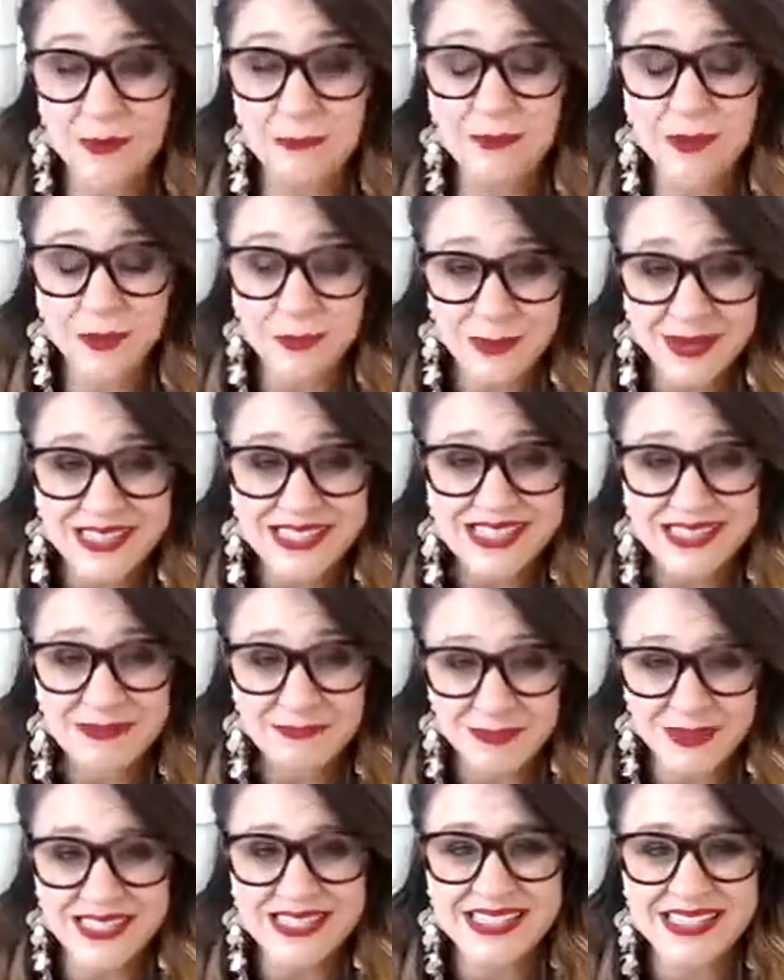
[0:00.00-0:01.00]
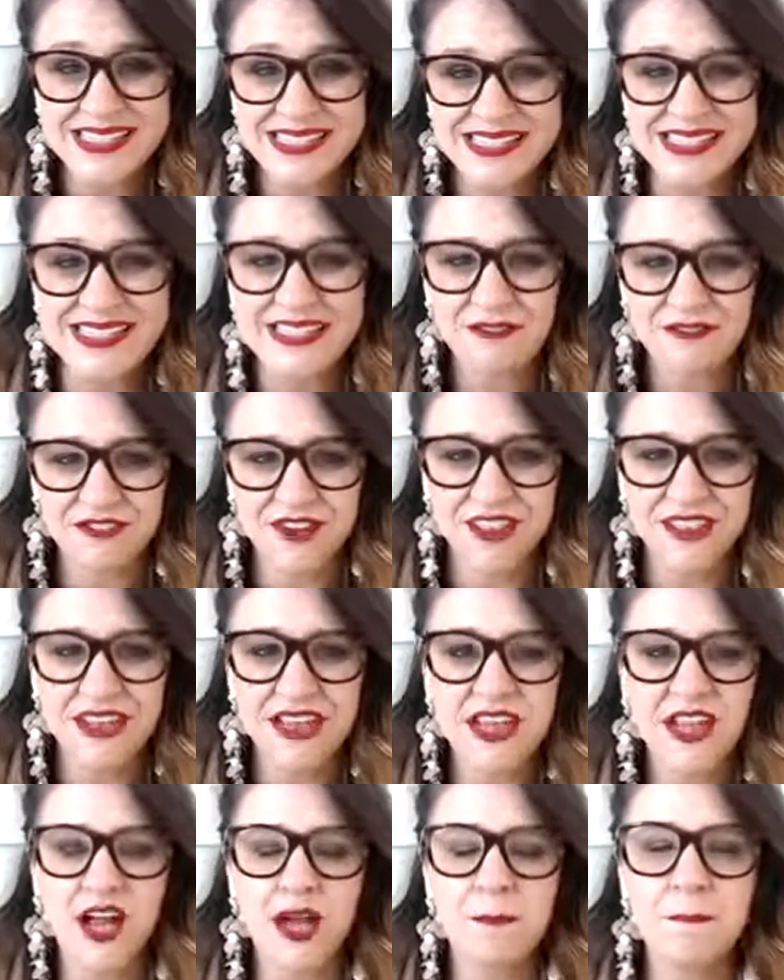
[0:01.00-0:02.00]
I build my businesses
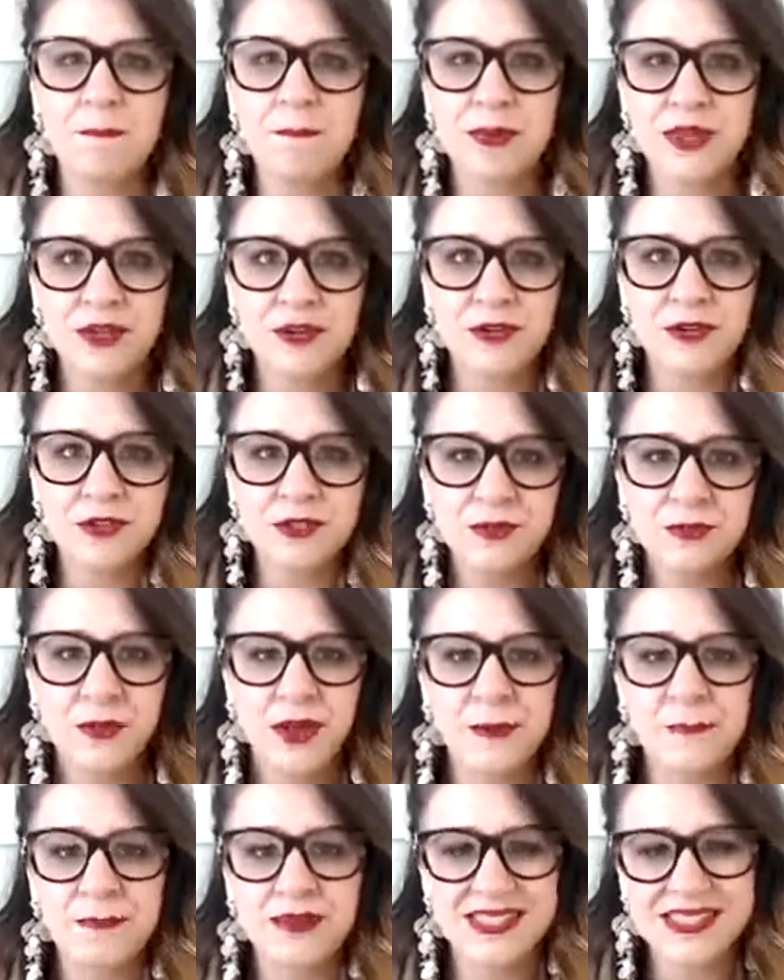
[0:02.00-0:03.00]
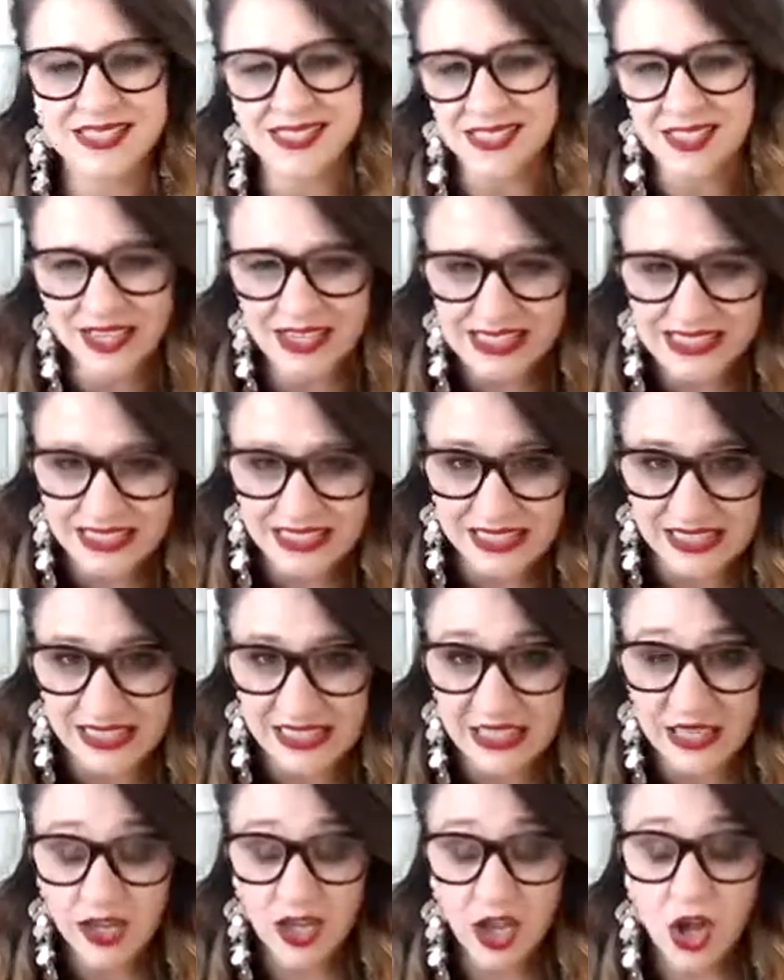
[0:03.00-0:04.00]
differently. I build my business
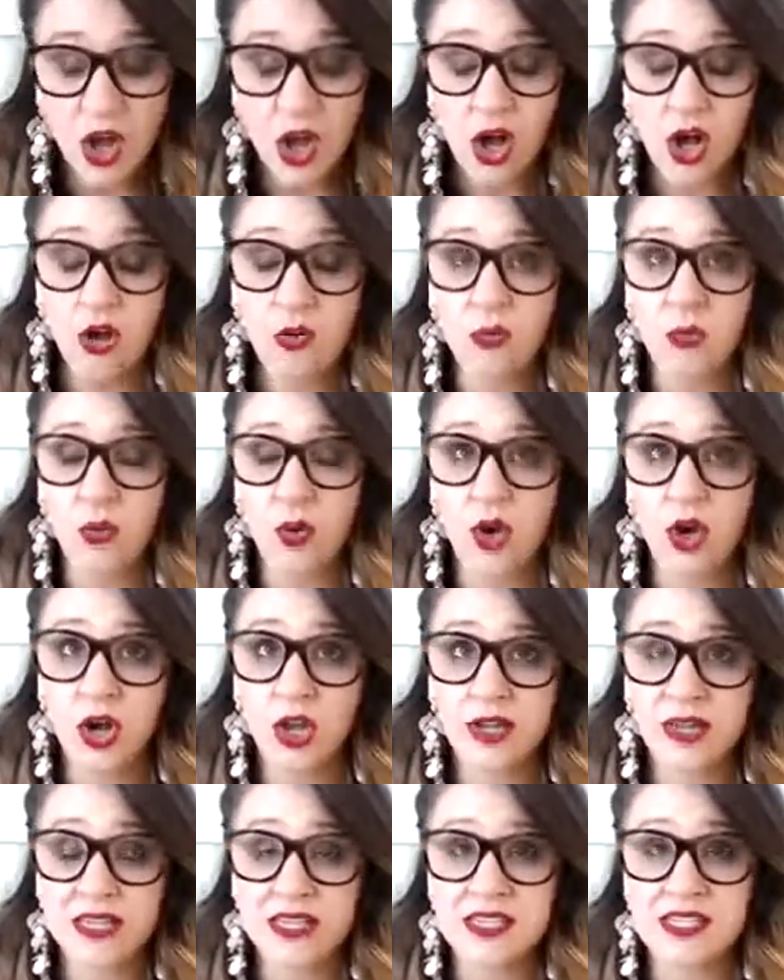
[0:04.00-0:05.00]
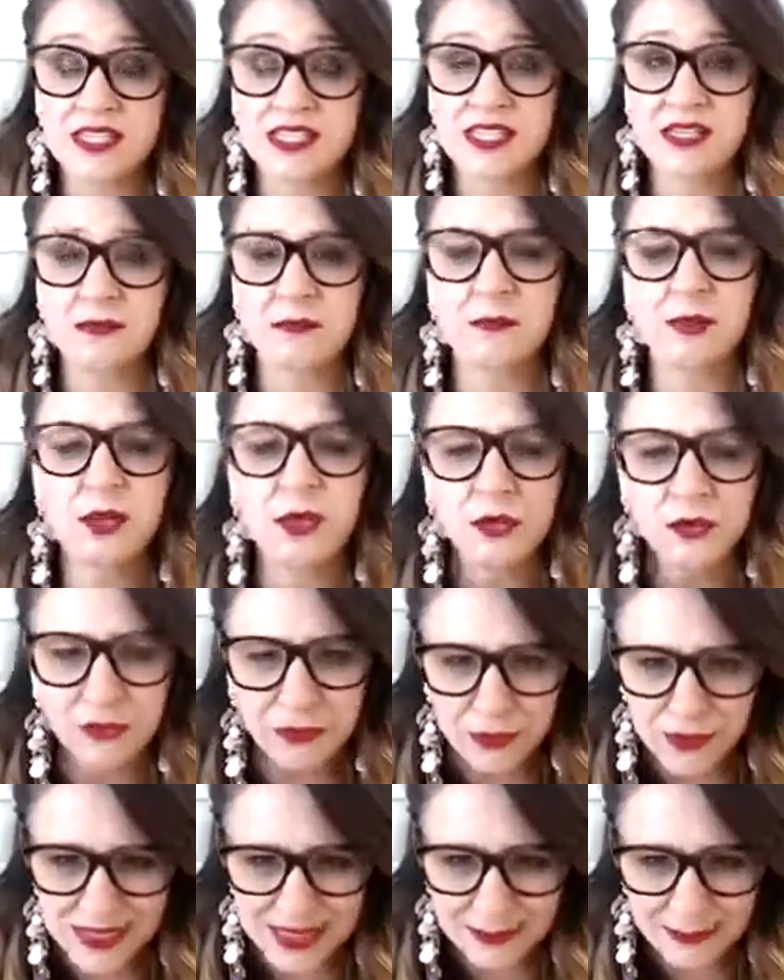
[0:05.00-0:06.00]
idea on what is
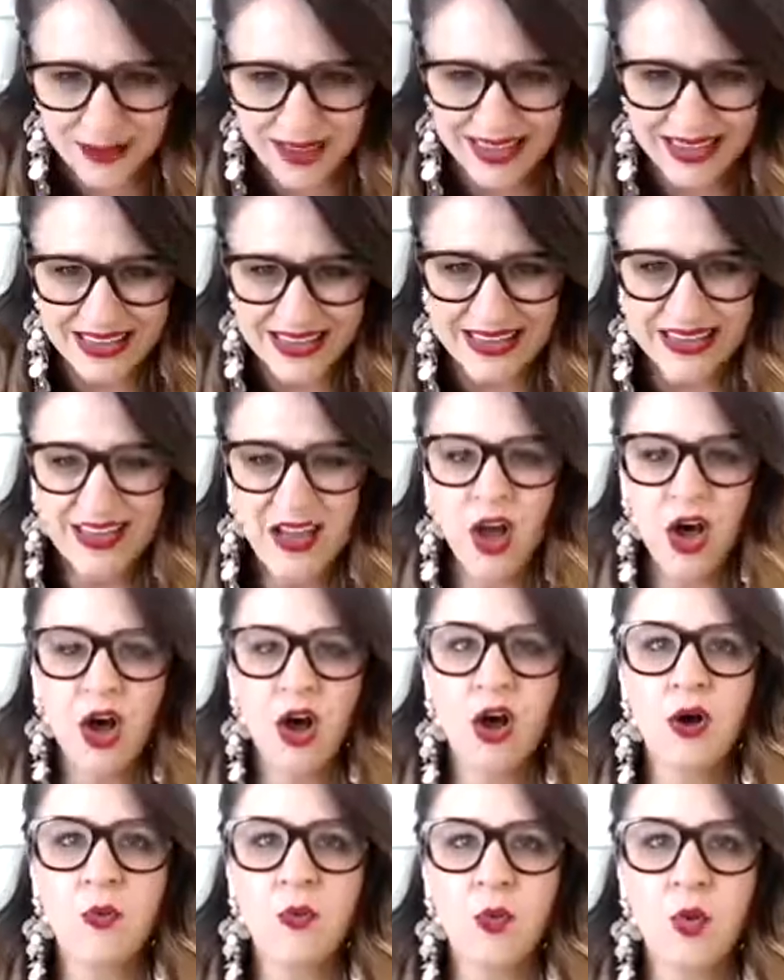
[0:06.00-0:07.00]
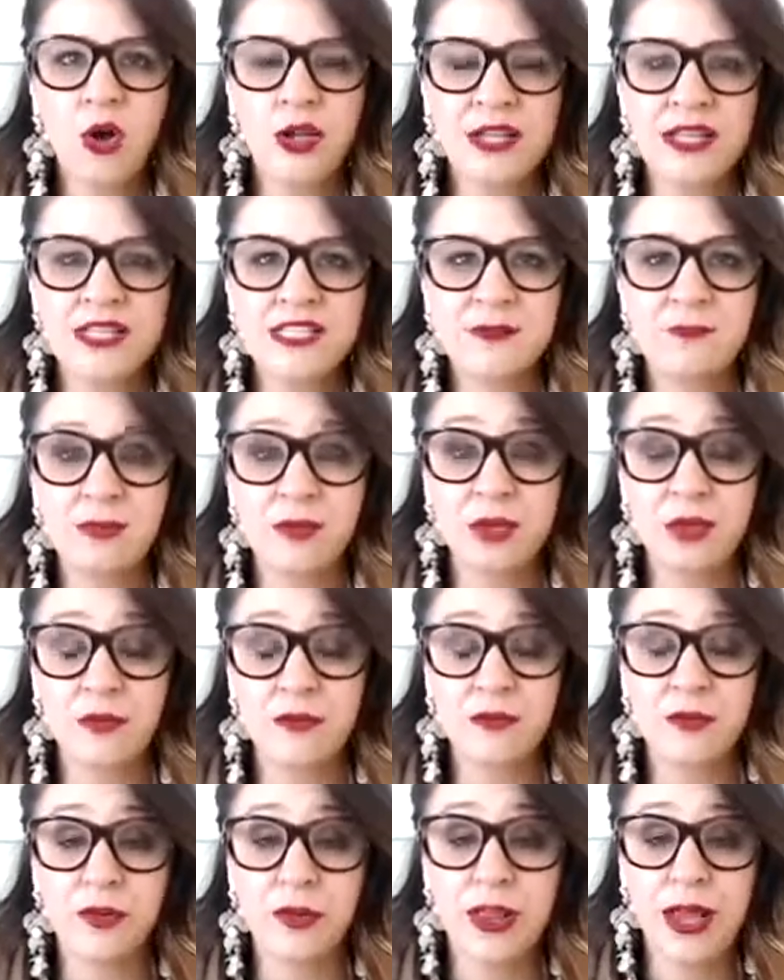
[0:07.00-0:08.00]
beautiful to me, on what is
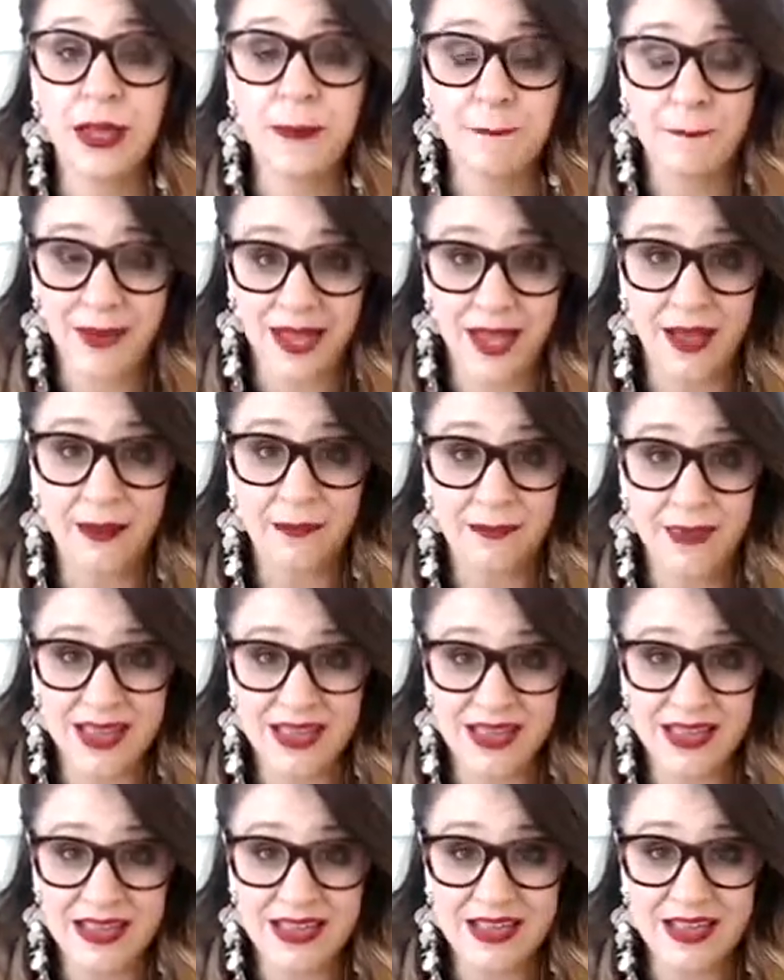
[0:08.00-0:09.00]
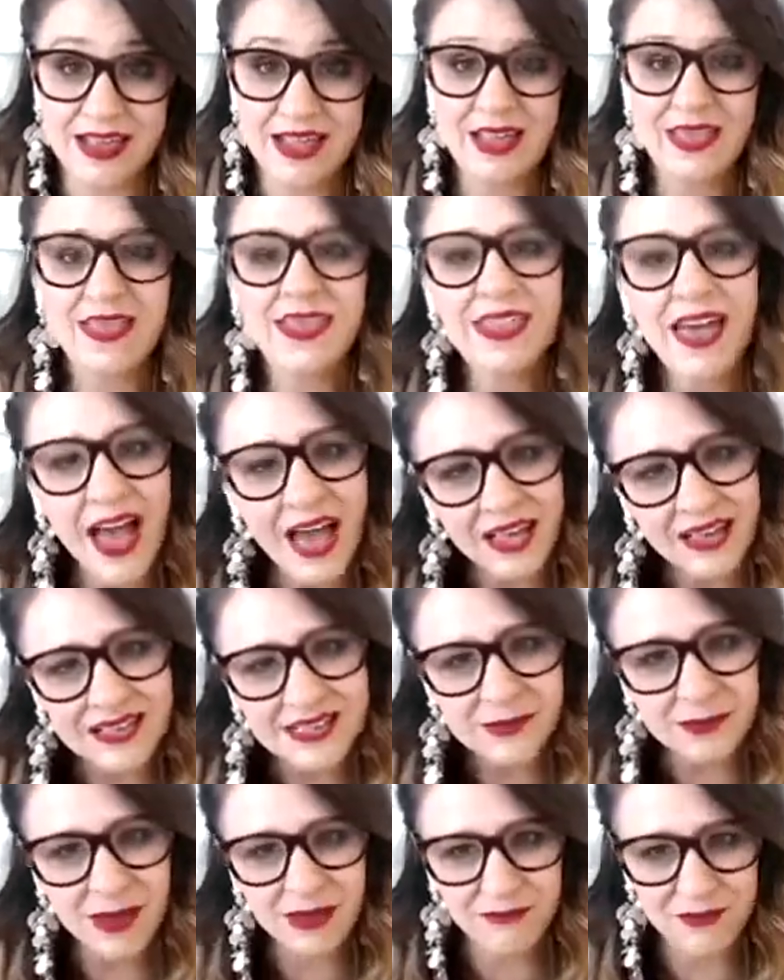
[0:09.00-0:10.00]
beautiful about me. That
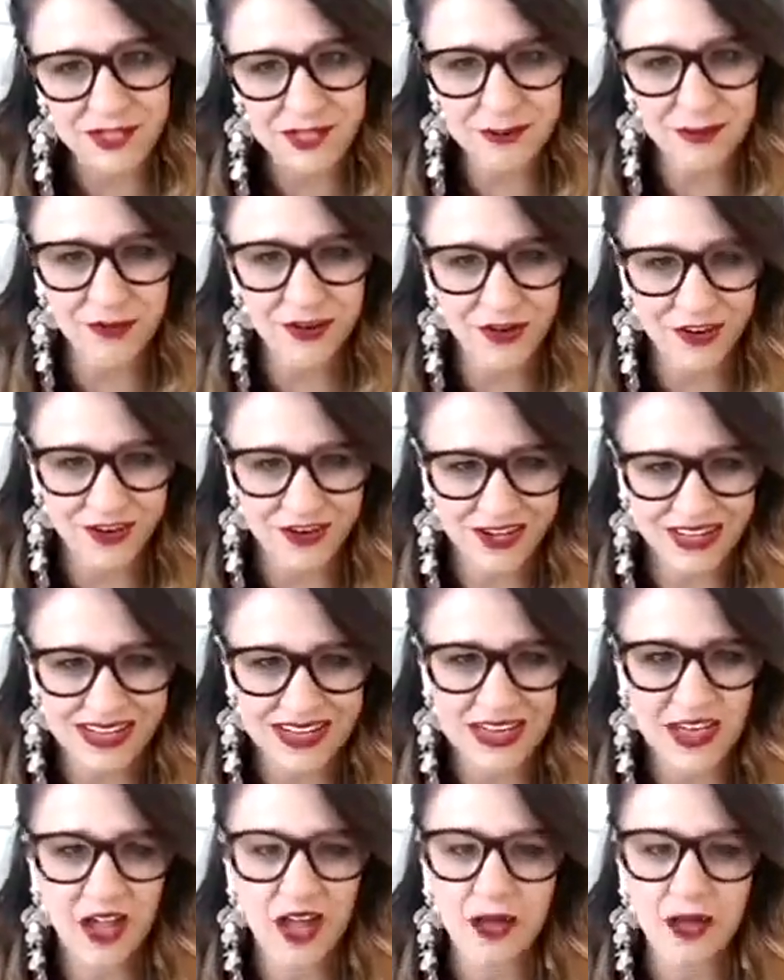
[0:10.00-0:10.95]
is my first priority.